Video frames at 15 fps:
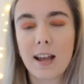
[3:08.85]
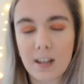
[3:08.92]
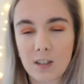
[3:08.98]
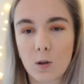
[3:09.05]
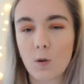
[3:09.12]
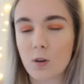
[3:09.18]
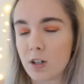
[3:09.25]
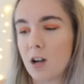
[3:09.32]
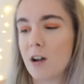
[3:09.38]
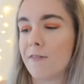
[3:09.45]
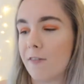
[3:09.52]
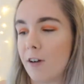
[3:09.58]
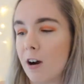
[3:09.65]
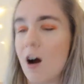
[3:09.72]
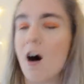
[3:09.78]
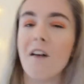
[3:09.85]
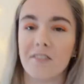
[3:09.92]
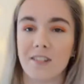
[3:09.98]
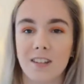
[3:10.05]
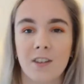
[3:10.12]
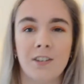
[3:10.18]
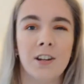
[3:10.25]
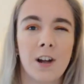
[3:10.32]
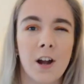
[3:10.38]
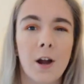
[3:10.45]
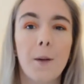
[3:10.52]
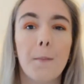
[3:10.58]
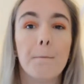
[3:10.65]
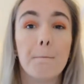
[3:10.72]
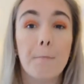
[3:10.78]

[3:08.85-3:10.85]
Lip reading: extortionate for After Sun, you know,